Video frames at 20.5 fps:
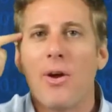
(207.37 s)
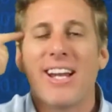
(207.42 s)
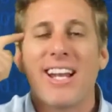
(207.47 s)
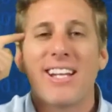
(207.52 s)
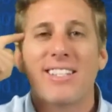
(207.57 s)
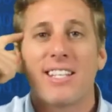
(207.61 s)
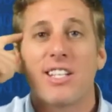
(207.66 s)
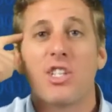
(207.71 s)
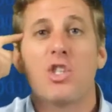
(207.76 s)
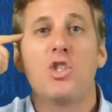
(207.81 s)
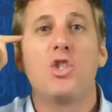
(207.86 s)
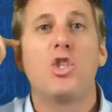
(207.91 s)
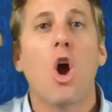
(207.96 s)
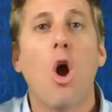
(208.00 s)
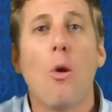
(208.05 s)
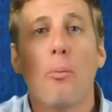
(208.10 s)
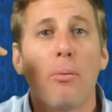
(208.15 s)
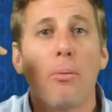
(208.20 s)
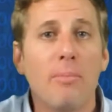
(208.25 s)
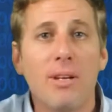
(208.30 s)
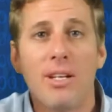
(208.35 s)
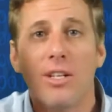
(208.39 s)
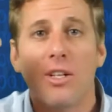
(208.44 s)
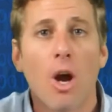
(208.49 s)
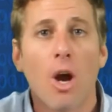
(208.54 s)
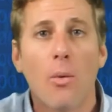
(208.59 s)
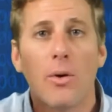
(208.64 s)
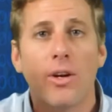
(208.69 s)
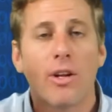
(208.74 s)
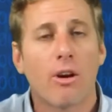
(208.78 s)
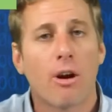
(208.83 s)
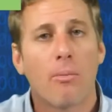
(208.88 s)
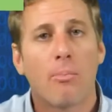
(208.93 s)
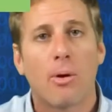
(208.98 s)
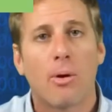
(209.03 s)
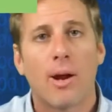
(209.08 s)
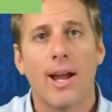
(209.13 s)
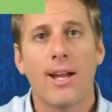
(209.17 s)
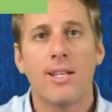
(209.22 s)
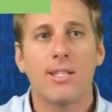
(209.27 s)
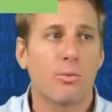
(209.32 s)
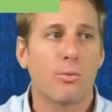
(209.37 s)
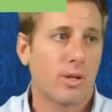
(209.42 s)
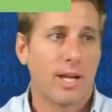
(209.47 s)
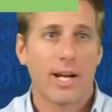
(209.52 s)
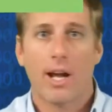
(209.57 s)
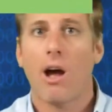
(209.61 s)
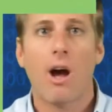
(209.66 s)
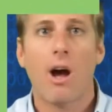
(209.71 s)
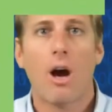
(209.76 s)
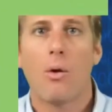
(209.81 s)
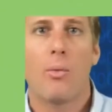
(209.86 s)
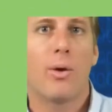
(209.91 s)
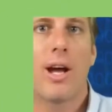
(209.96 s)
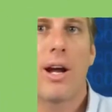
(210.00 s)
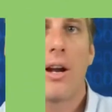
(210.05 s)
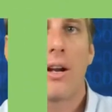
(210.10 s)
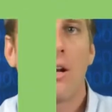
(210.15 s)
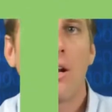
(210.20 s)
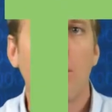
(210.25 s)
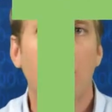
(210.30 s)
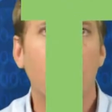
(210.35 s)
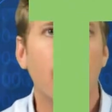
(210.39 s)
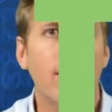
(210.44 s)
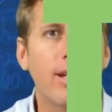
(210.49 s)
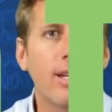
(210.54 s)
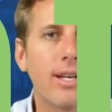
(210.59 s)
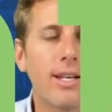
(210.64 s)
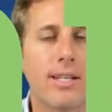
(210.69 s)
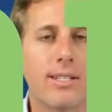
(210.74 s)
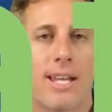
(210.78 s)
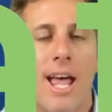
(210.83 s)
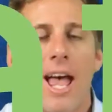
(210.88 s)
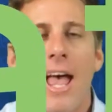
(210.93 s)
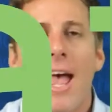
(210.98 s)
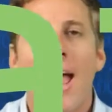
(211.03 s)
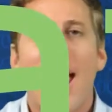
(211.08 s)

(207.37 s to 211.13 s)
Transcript: It gets this dopamine going in our brains, and we're like, oh, we got to know what it is.